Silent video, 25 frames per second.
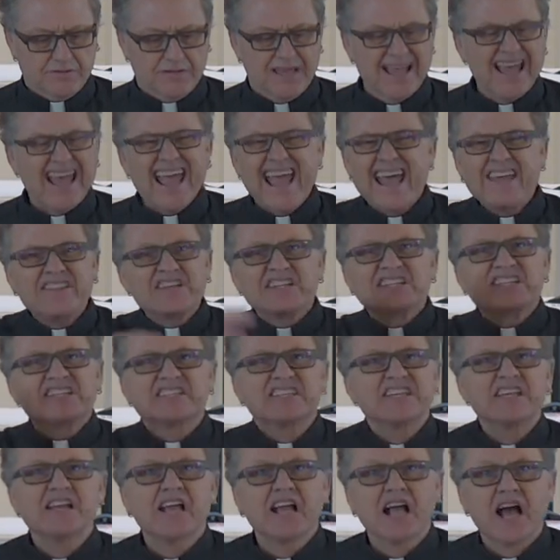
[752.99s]
And the
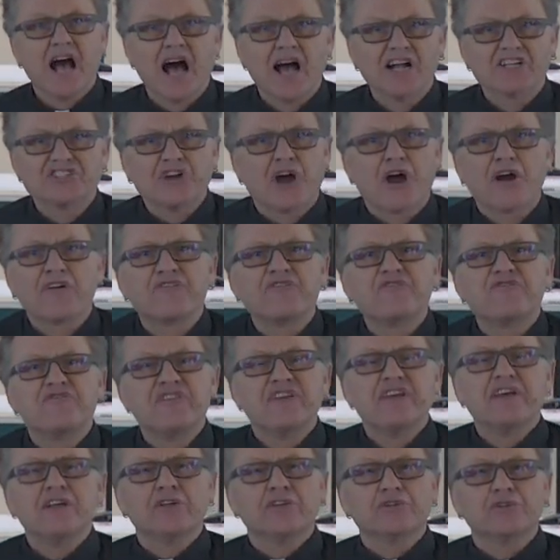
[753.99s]
synagogues are
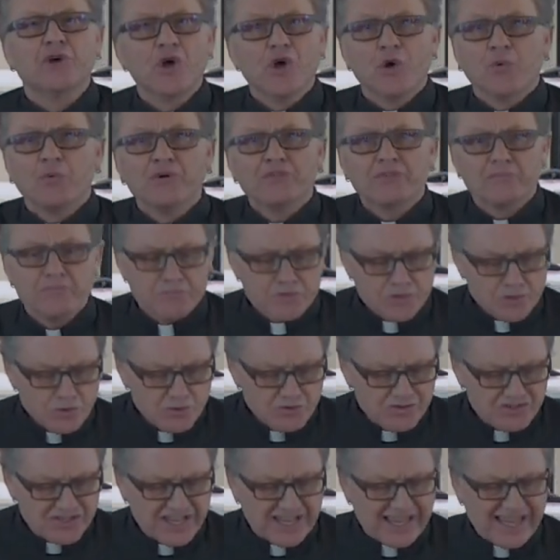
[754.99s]
filled with
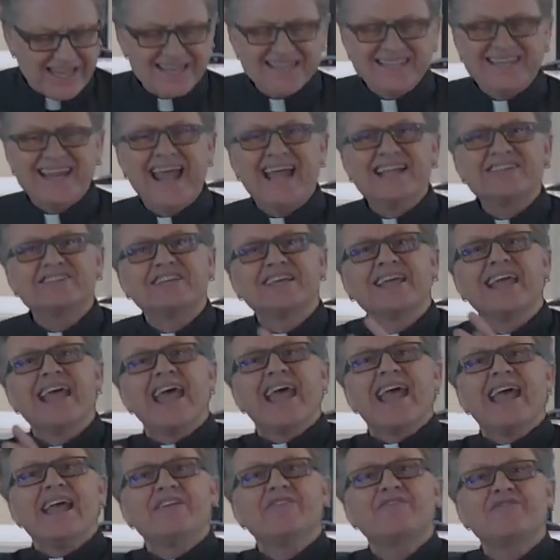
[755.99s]
music and dancing.
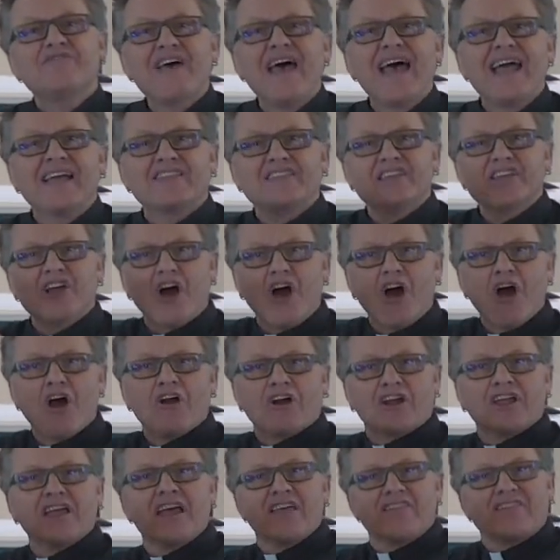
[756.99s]
In fact, the
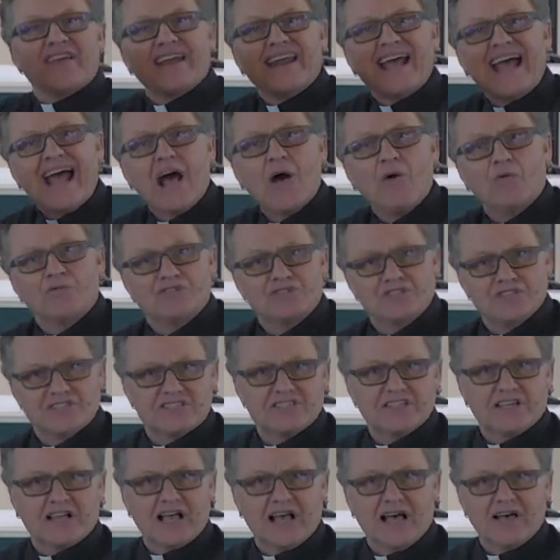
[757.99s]
ark that houses
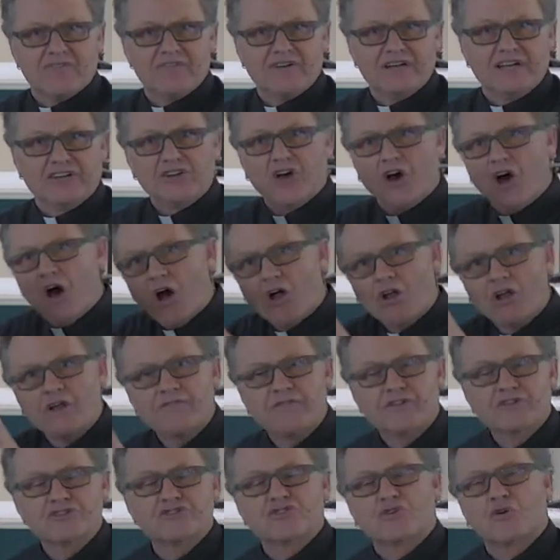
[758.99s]
the covenant, all of
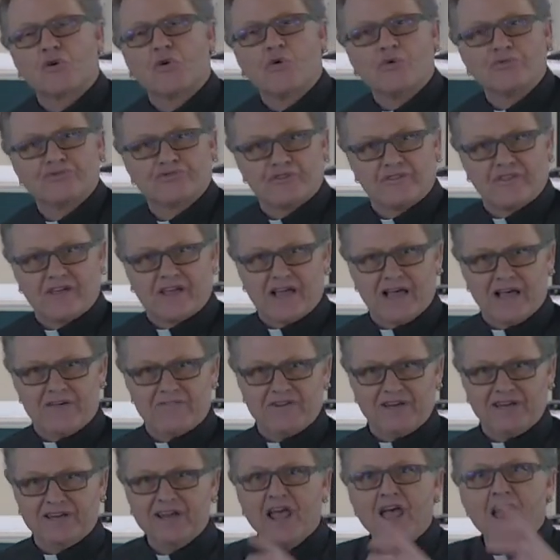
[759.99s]
the scrolls of the
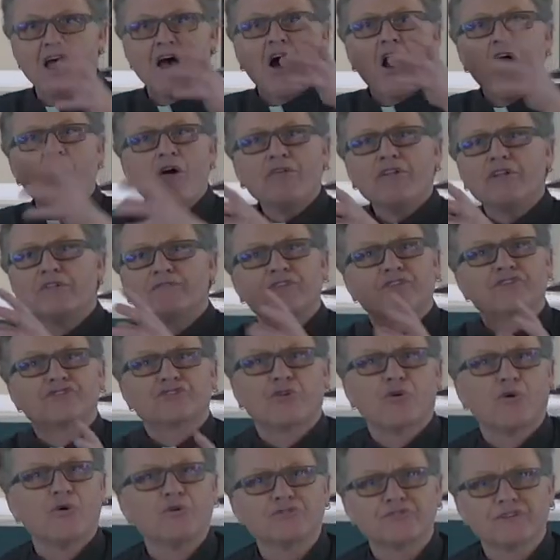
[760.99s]
covenant, all of the
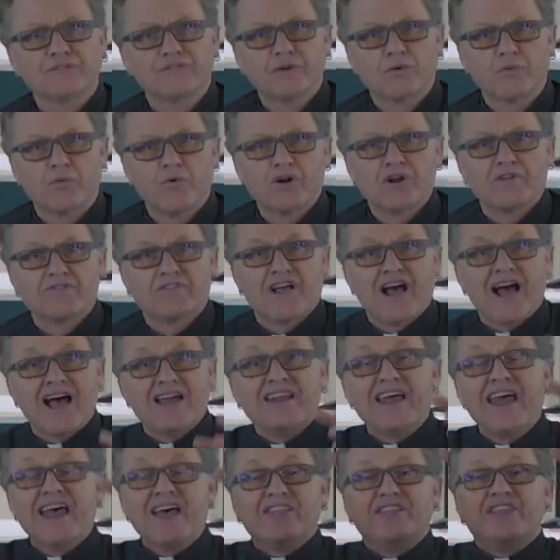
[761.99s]
scrolls of the word of God,
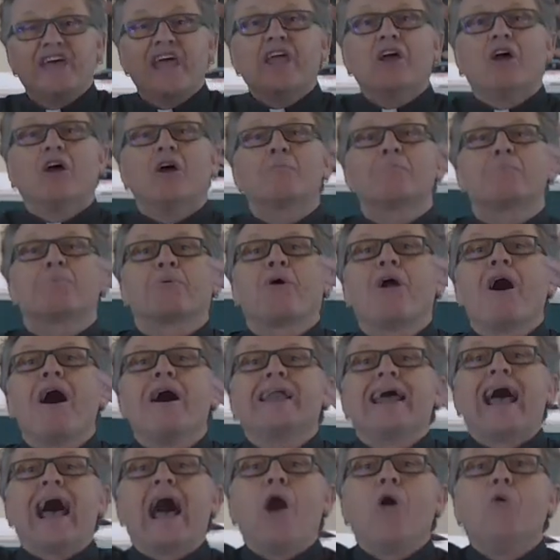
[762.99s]
they are brought
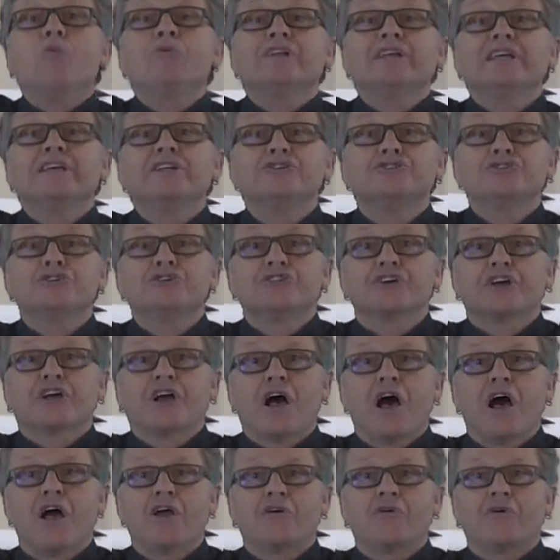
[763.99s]
out into the
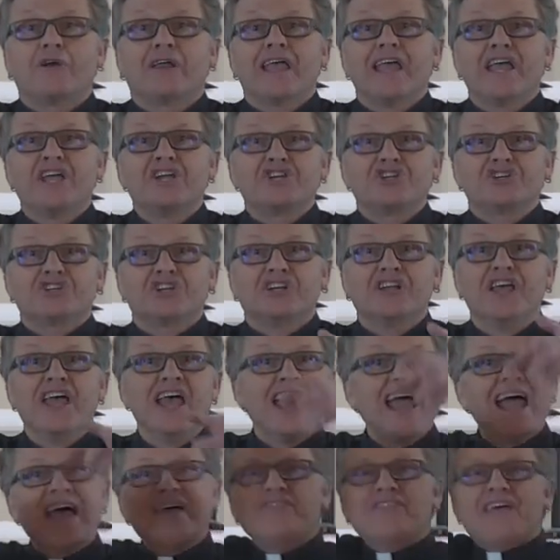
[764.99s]
congregation
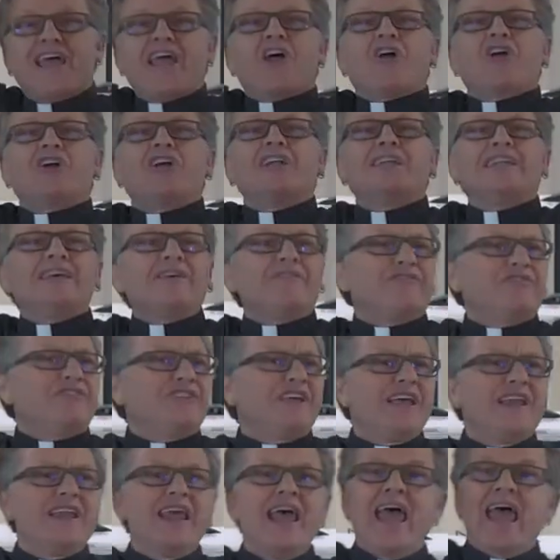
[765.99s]
and they are
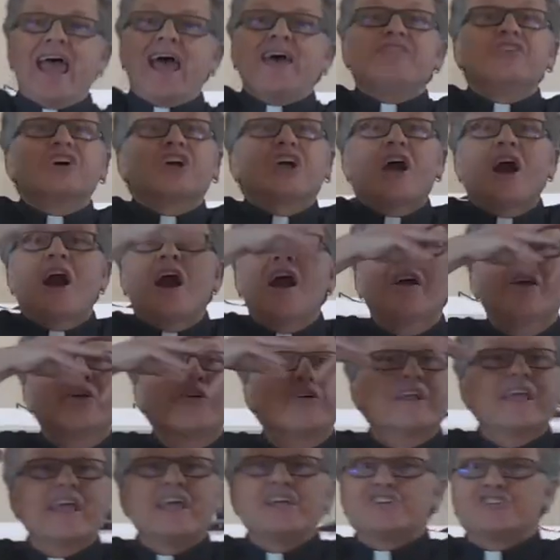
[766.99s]
lifted. And the
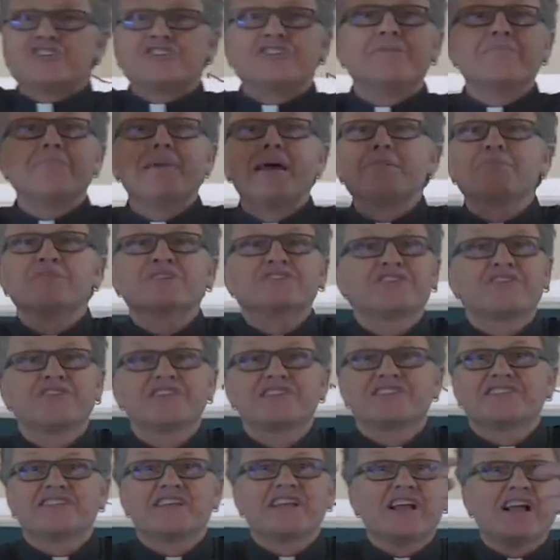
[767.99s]
congregation, the members of the
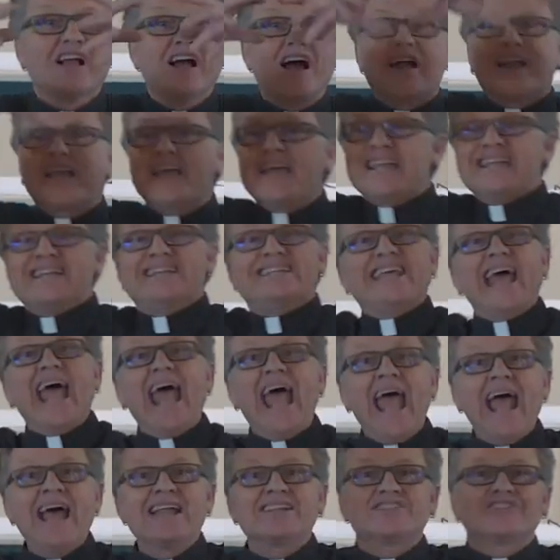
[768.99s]
synagogue,
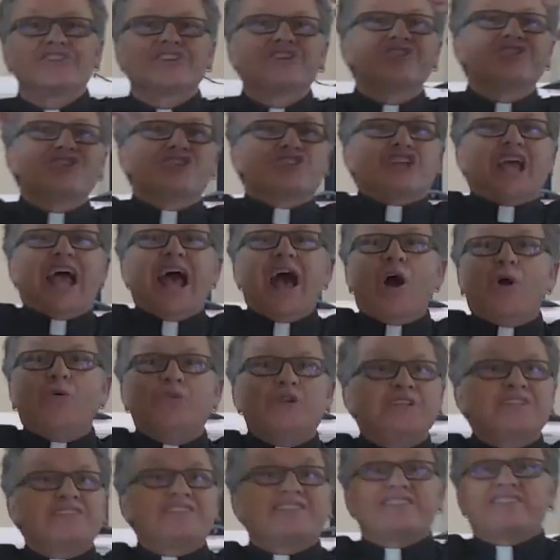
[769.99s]
dance and shout
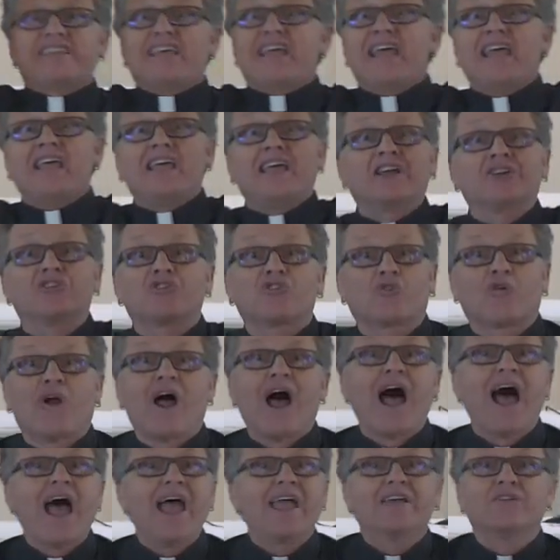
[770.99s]
and sing and
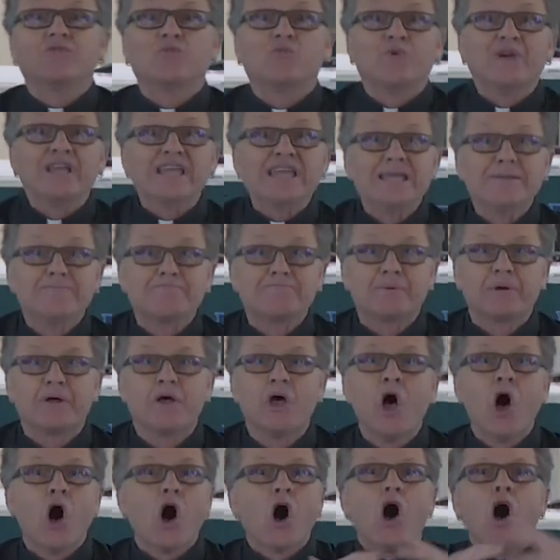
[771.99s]
cry and weep,
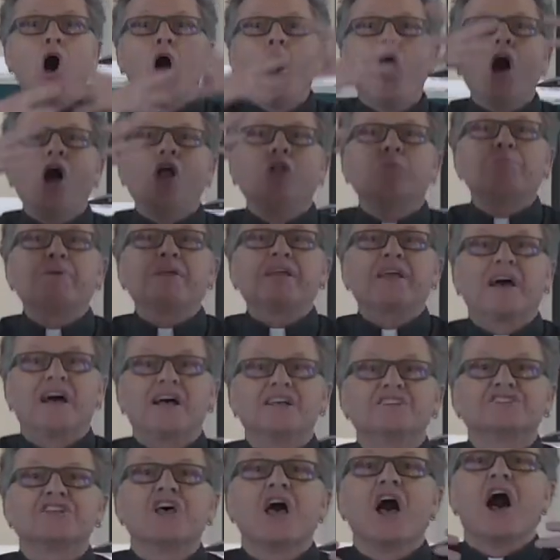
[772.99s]
all
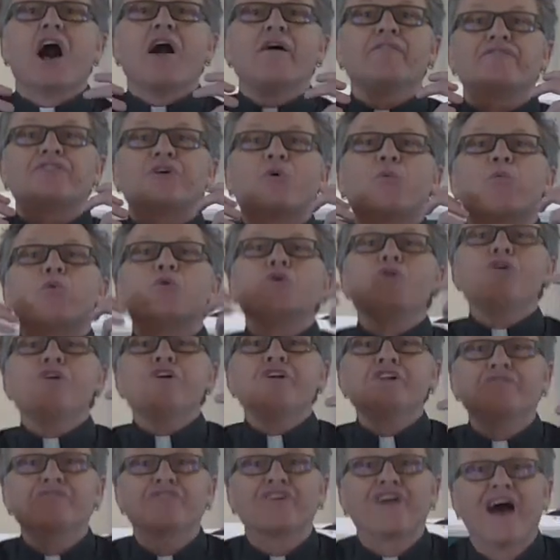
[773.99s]
because of the word
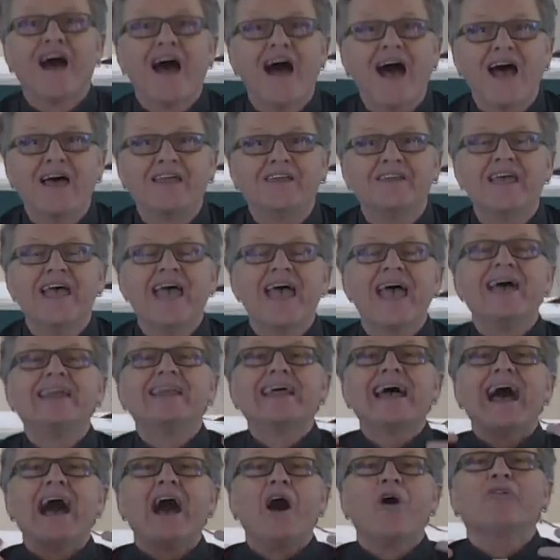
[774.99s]
of God and
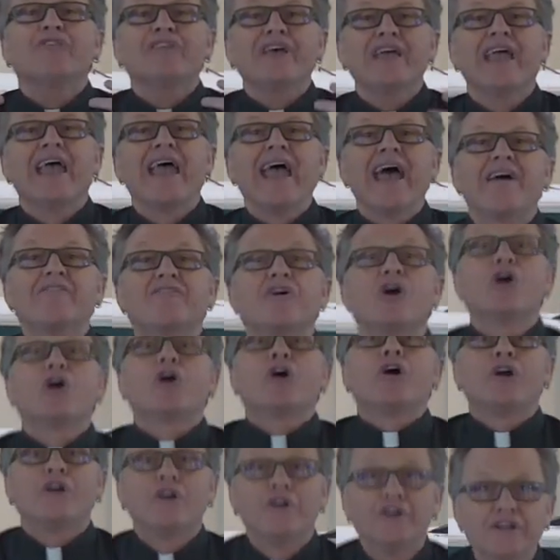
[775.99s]
how they have
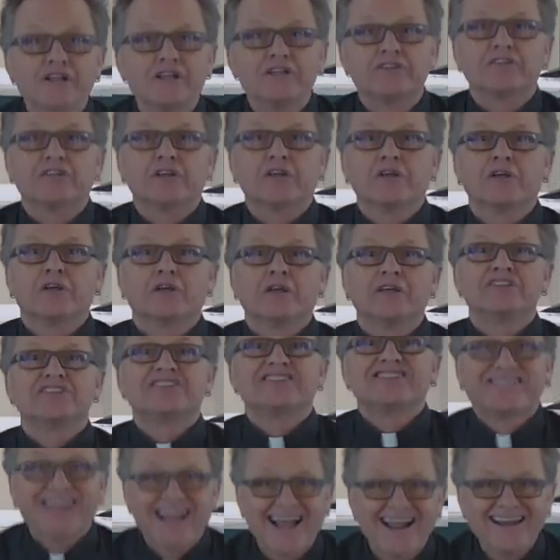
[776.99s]
heard it,
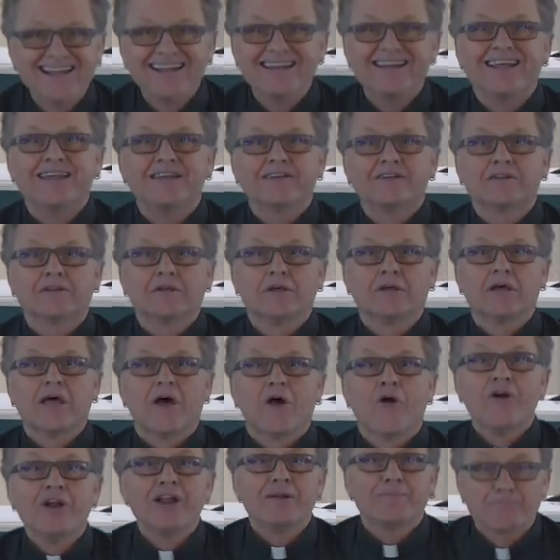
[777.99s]
studied it,
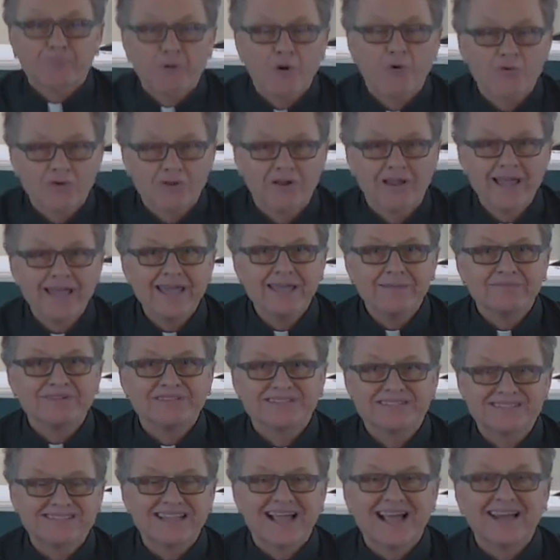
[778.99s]
heard it proclaimed and
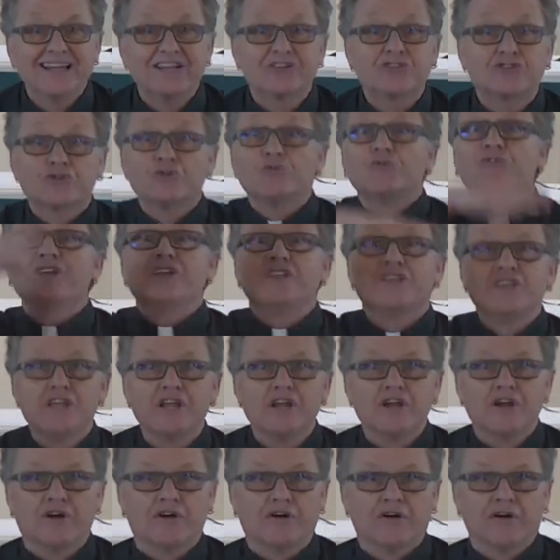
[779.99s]
studied through the
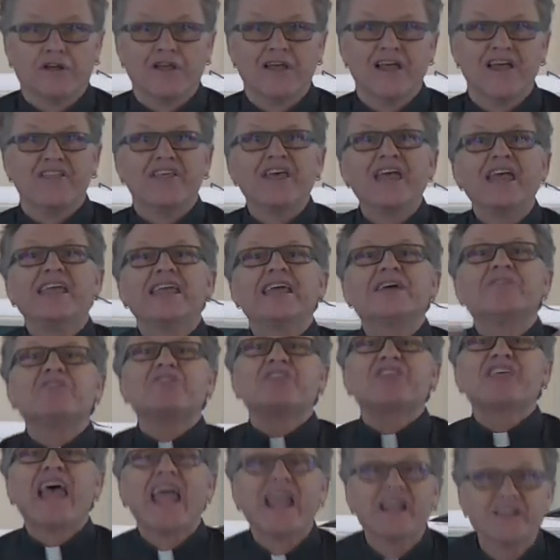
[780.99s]
year. They give
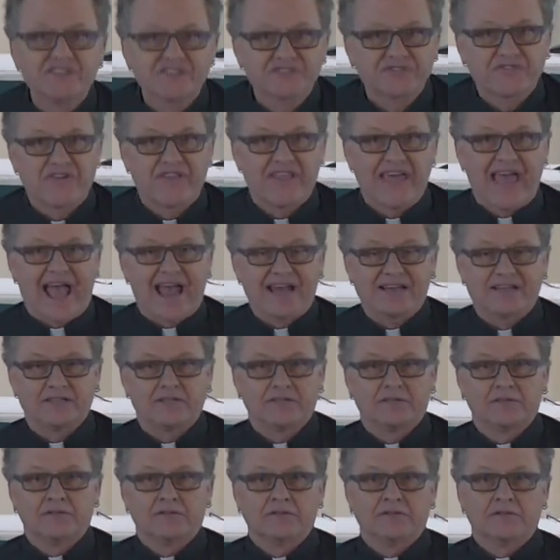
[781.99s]
thanks for that.
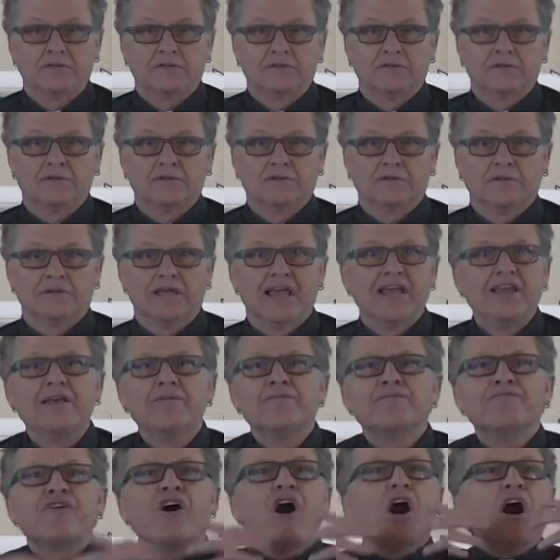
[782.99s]
It
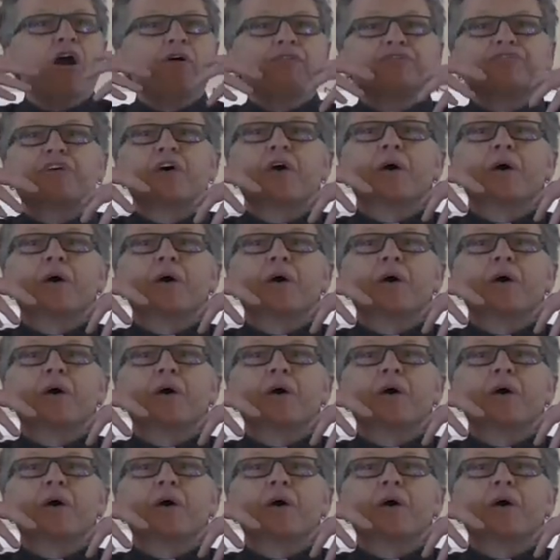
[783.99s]
involves